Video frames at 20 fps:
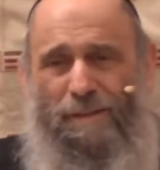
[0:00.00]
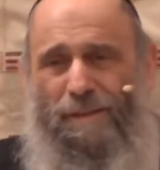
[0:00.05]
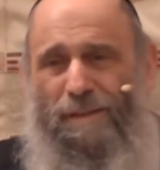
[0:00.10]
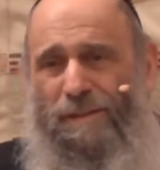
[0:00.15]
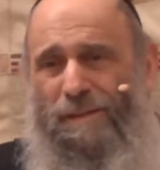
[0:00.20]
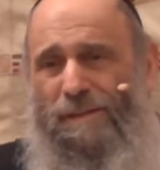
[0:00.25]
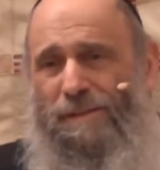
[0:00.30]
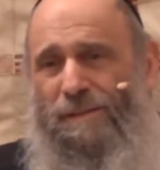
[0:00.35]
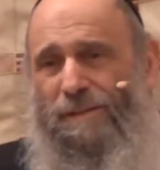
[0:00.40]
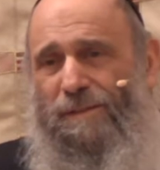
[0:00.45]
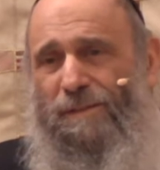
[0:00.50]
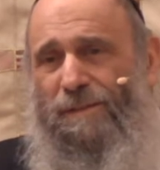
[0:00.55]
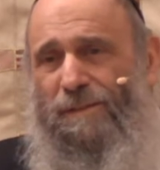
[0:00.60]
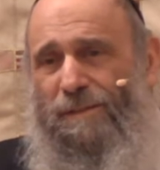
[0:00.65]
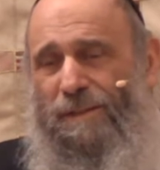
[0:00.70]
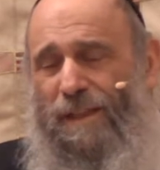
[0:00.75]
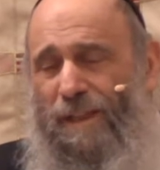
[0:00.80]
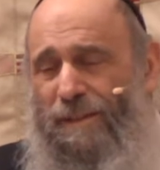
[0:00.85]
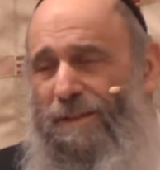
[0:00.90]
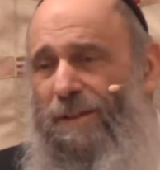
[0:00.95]
He's
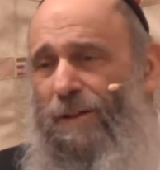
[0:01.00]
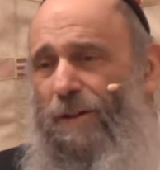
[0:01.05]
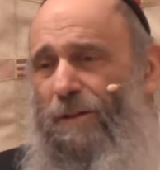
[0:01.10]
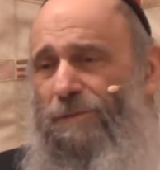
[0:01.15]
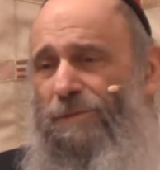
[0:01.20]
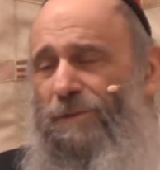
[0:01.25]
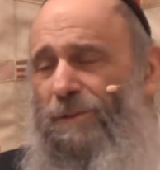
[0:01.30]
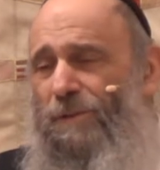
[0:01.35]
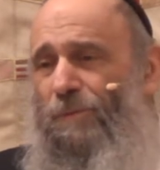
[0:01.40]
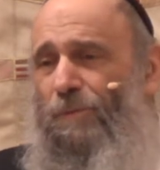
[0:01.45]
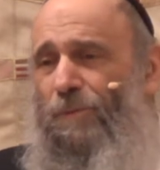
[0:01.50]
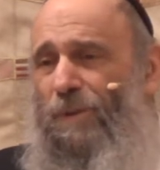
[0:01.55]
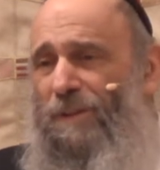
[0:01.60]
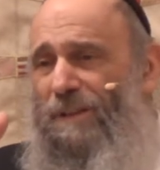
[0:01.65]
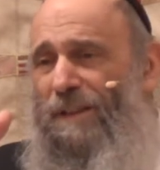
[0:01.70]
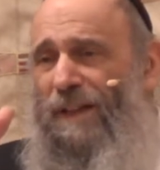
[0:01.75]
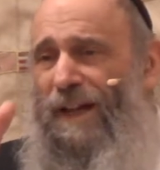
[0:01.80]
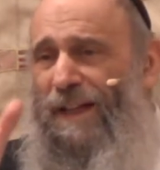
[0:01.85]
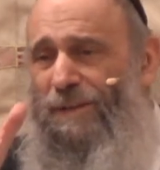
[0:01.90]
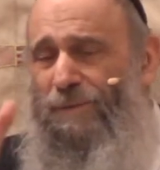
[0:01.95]
telling over
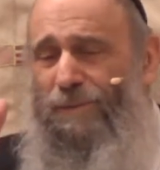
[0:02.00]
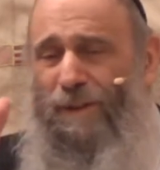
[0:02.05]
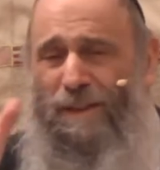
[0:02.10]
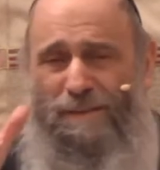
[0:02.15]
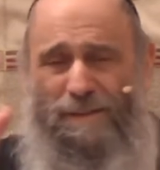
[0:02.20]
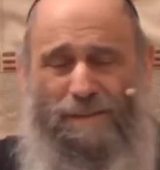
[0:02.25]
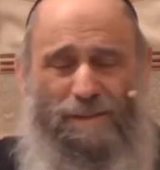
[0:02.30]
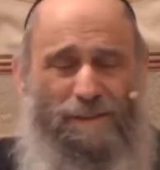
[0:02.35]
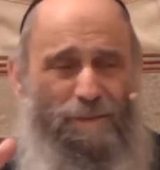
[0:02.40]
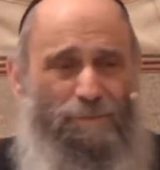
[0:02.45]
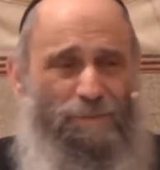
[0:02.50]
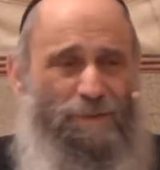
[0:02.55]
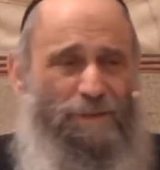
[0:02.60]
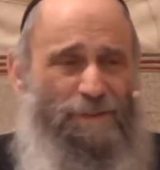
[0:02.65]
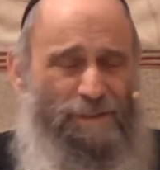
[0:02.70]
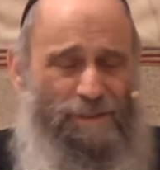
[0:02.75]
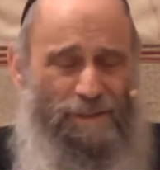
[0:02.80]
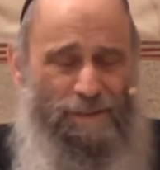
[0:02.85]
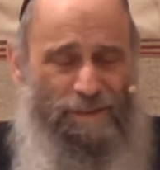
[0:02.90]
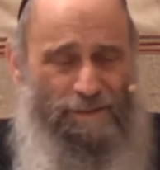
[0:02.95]
what God wants him to
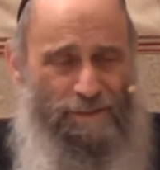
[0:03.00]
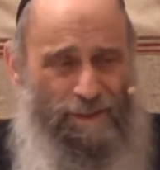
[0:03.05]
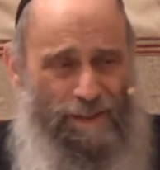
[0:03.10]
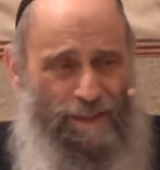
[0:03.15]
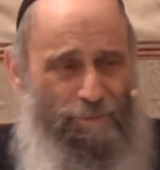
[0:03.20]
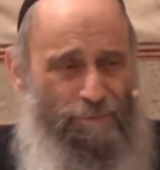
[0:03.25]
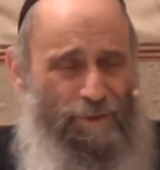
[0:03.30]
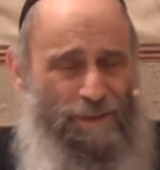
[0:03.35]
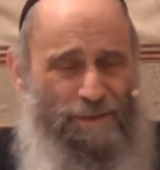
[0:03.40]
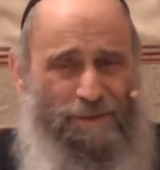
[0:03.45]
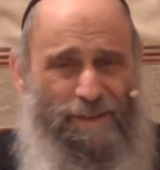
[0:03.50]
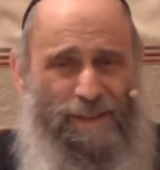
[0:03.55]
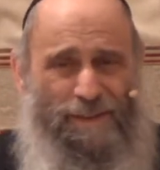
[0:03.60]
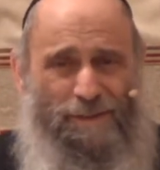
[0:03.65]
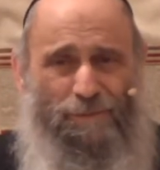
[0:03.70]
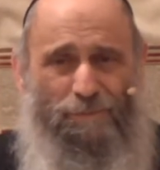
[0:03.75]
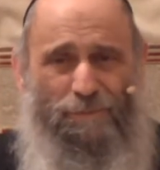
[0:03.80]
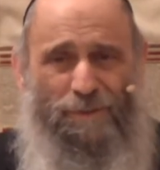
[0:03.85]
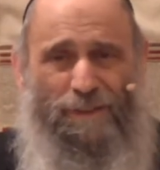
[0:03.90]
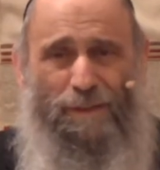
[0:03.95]
say. I imagine
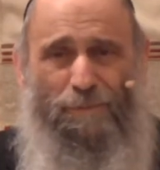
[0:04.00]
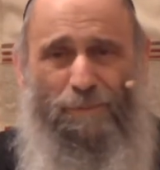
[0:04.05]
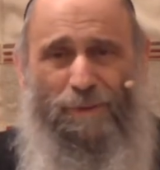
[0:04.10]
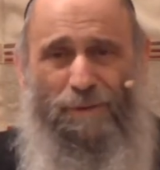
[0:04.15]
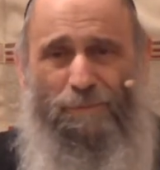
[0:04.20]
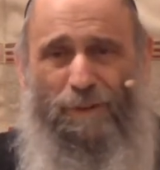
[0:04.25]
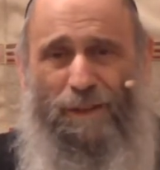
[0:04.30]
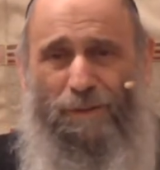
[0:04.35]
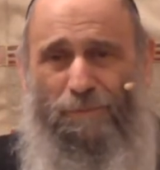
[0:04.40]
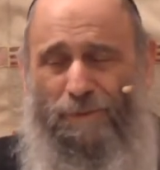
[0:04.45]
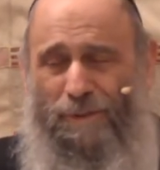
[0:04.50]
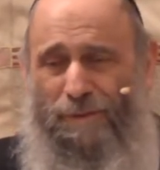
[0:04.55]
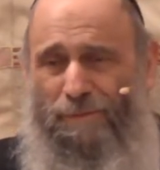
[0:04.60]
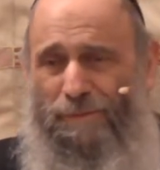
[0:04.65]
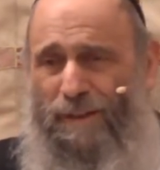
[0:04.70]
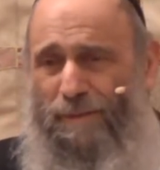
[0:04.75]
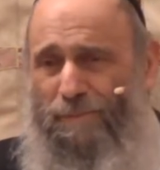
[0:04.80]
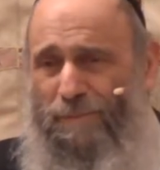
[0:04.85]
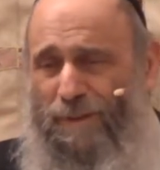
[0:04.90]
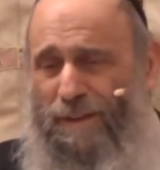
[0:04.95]
that's what they mean by real
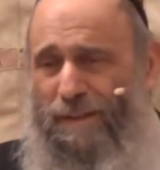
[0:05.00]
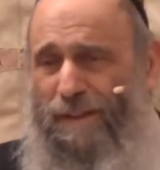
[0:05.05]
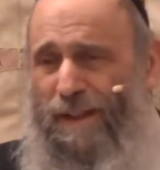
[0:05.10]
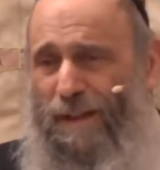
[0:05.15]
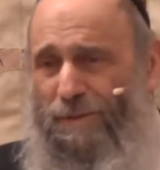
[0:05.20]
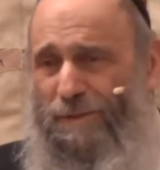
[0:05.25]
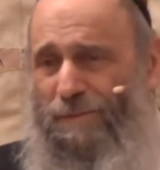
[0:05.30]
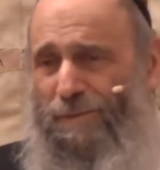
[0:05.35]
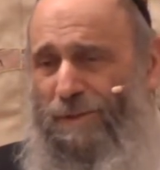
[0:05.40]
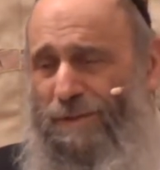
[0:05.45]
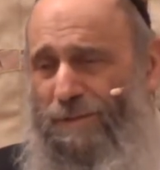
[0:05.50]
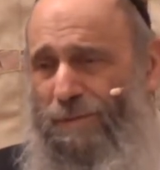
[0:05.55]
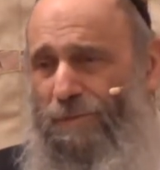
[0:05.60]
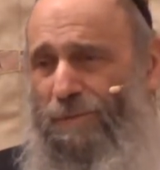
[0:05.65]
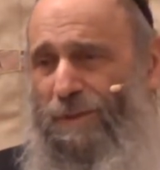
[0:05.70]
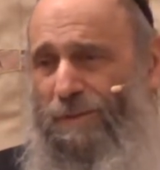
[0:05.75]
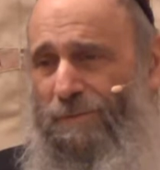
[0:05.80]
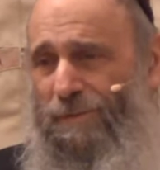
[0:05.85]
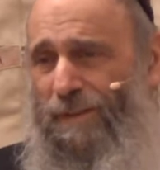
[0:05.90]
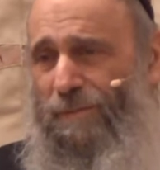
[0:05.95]
rabbi. How is what a
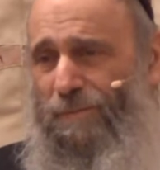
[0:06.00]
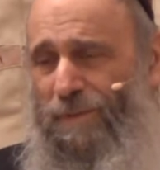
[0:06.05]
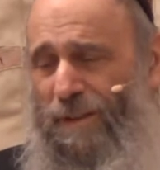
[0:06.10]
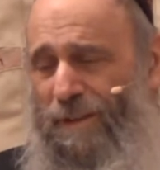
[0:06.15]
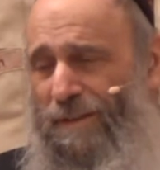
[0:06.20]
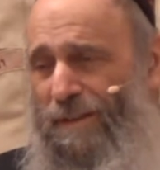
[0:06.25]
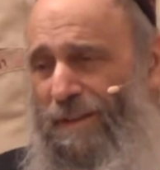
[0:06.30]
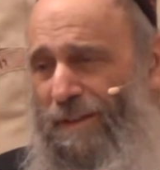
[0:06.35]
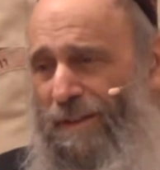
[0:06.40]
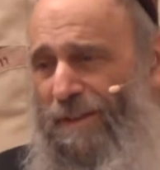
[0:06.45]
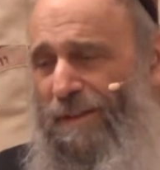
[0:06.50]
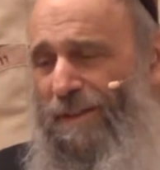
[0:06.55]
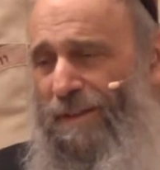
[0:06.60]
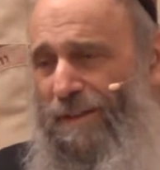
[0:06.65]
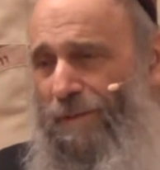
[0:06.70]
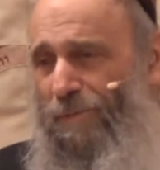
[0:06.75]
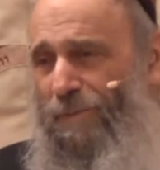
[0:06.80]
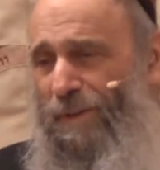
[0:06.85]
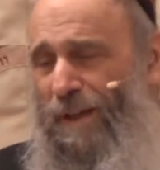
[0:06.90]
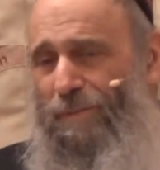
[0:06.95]
real rabbi?
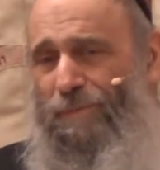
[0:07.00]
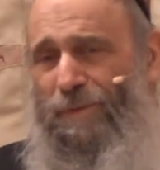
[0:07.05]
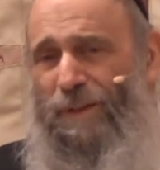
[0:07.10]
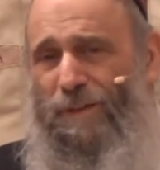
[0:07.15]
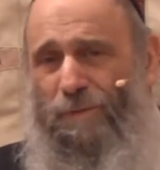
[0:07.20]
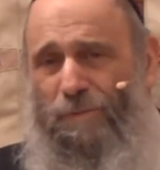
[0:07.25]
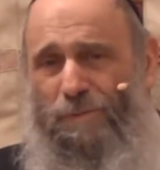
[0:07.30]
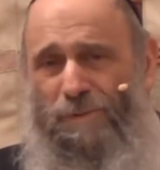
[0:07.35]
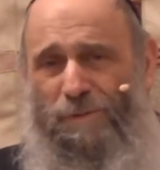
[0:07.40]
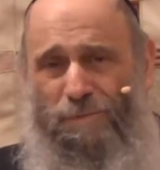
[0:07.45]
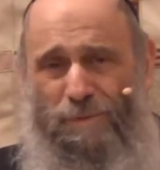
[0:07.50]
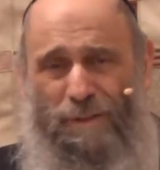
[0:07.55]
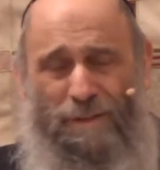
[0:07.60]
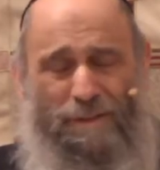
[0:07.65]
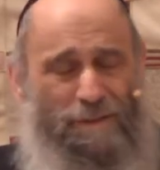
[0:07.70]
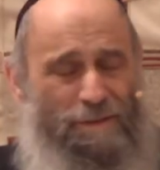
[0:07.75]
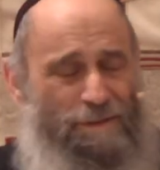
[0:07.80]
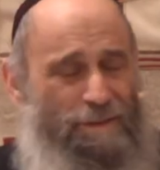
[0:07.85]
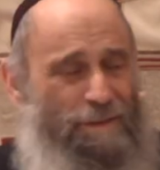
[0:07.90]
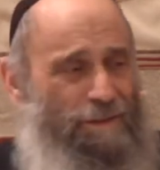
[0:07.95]
A rabbi who's
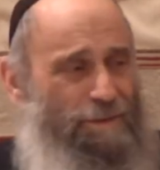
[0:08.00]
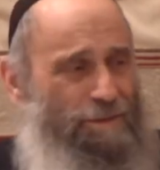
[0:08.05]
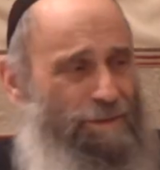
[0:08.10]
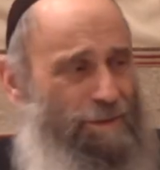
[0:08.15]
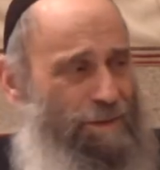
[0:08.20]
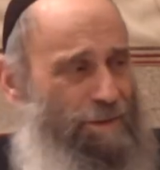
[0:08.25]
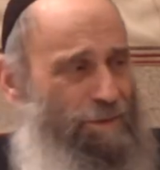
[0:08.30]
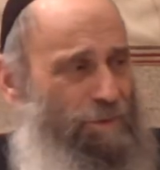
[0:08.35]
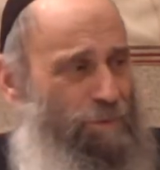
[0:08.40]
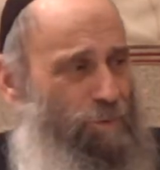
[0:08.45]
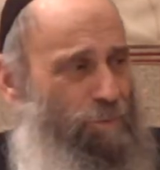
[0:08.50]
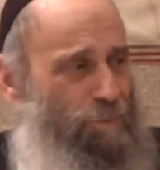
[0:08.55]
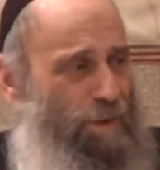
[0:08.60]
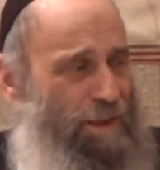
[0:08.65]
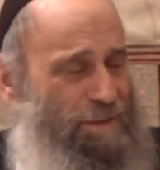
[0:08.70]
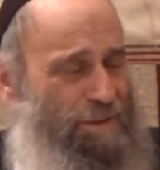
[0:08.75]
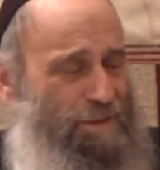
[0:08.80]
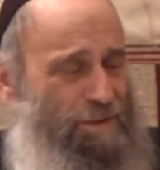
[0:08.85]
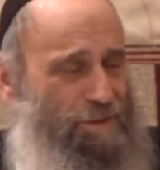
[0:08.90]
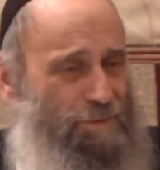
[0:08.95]
really there, who
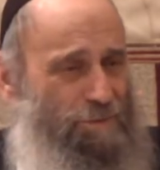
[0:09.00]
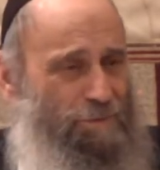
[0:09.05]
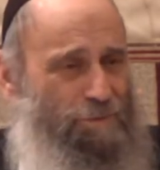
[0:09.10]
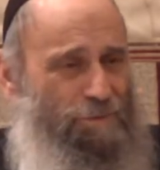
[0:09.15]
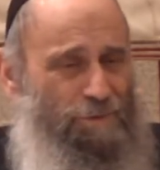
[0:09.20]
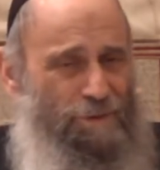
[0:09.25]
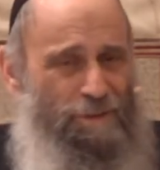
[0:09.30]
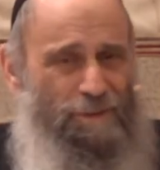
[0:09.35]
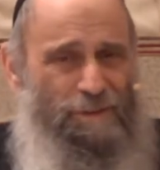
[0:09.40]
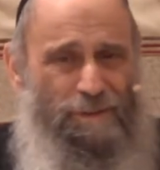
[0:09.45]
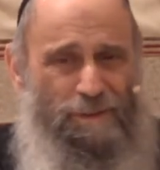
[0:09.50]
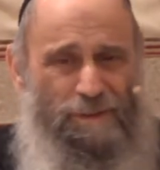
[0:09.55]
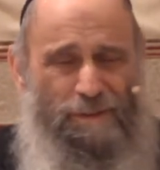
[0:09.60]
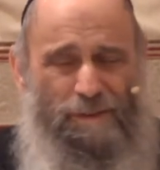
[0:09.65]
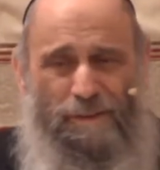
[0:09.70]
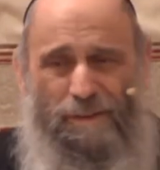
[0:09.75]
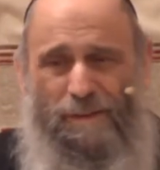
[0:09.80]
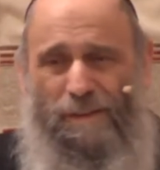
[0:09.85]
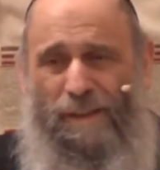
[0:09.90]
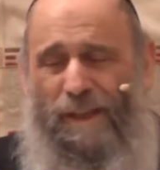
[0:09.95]
wants to
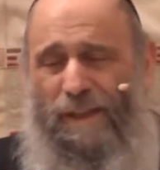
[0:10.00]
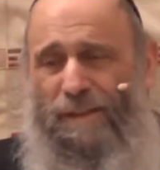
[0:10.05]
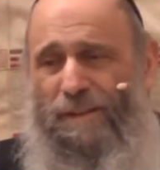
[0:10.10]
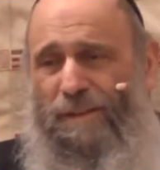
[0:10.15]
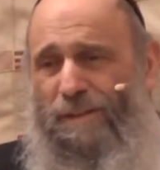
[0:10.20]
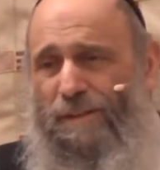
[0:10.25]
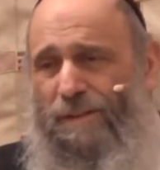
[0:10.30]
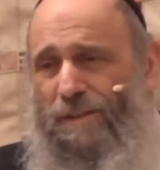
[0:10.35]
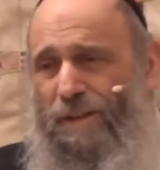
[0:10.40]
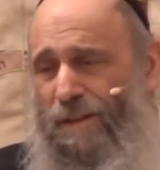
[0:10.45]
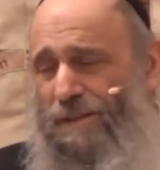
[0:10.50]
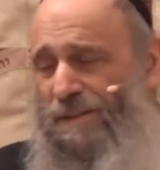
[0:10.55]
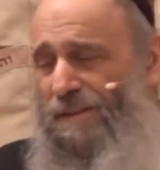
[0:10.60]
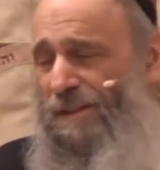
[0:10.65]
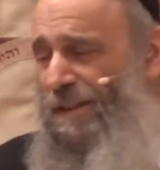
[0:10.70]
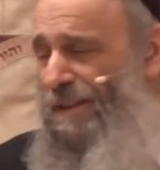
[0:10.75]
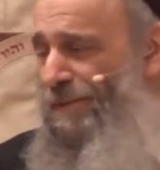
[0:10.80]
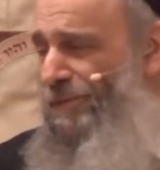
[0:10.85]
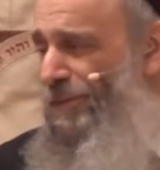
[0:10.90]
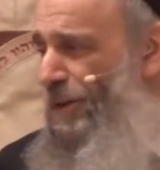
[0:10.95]
and does
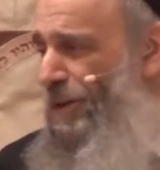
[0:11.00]
give